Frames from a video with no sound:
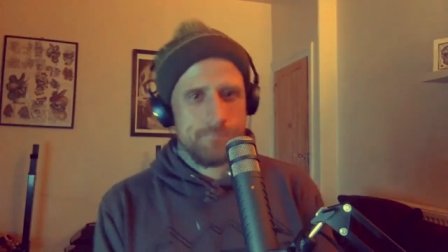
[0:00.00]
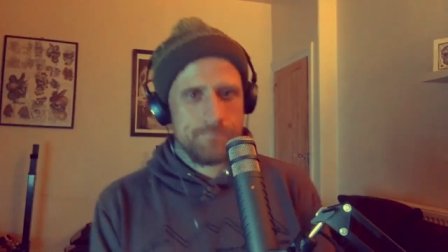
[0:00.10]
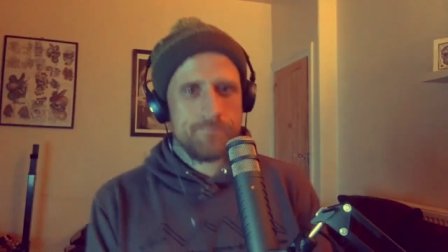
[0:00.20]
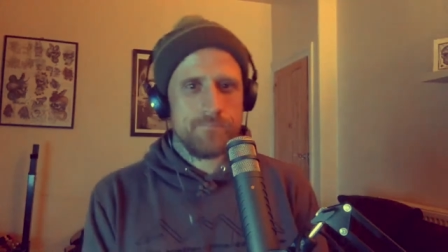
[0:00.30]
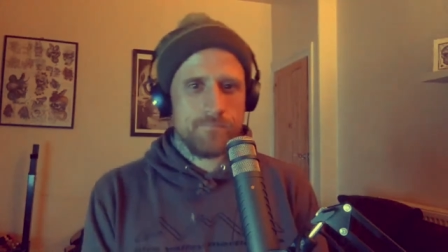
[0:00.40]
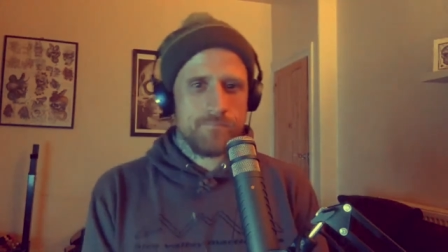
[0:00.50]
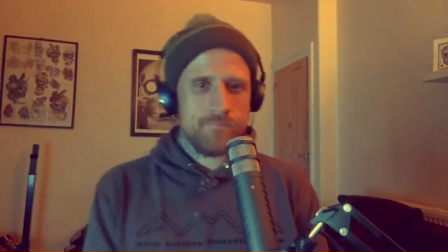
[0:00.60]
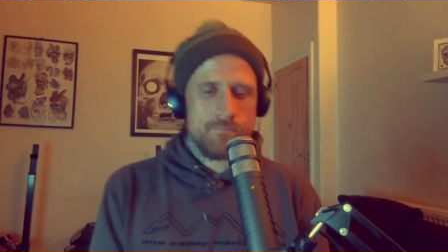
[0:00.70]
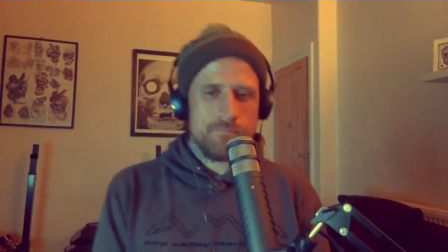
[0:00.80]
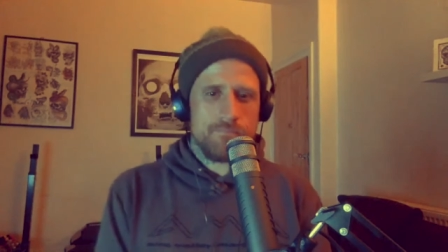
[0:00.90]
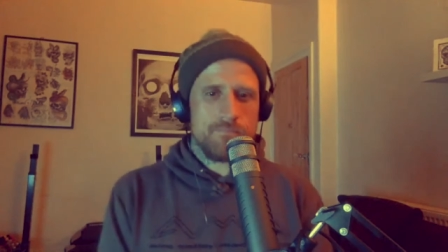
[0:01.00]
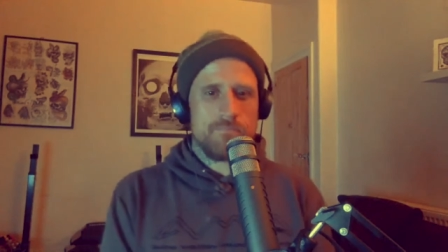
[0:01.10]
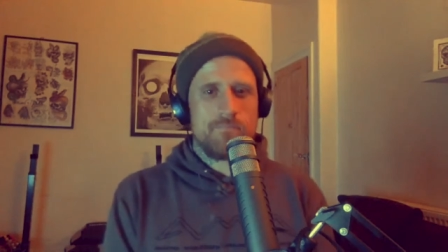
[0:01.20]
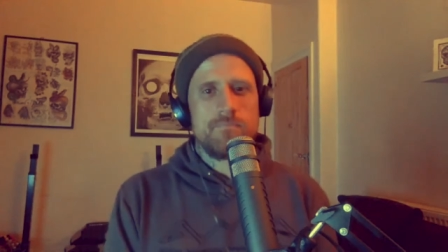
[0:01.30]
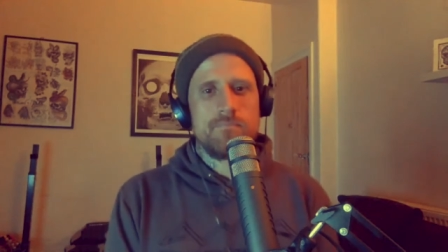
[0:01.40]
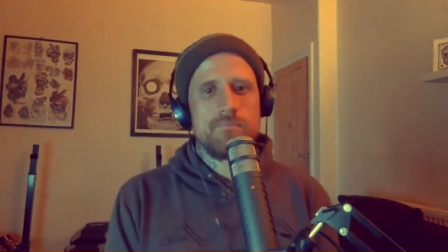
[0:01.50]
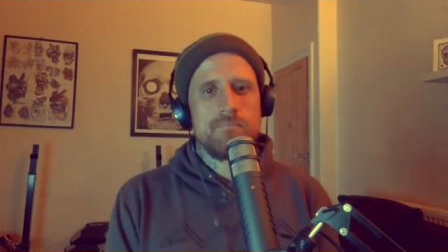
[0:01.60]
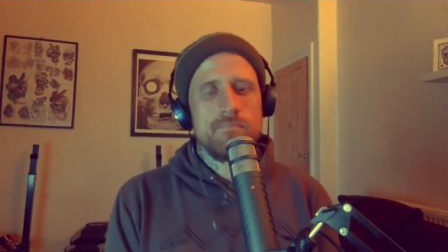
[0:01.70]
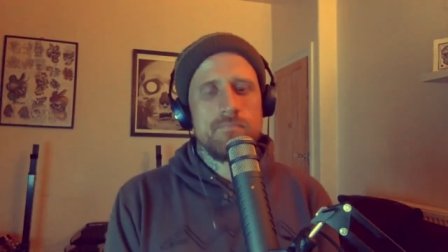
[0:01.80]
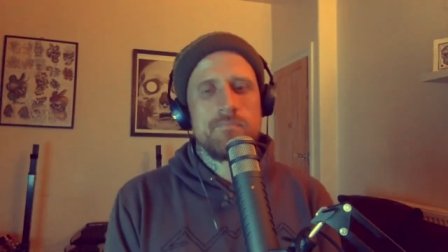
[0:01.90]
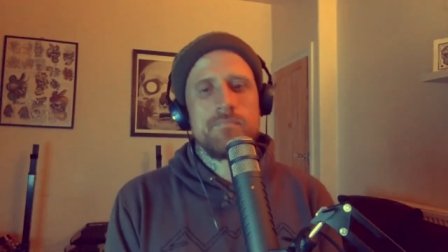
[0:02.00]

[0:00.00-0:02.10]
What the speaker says: As if it stops growing for a bit and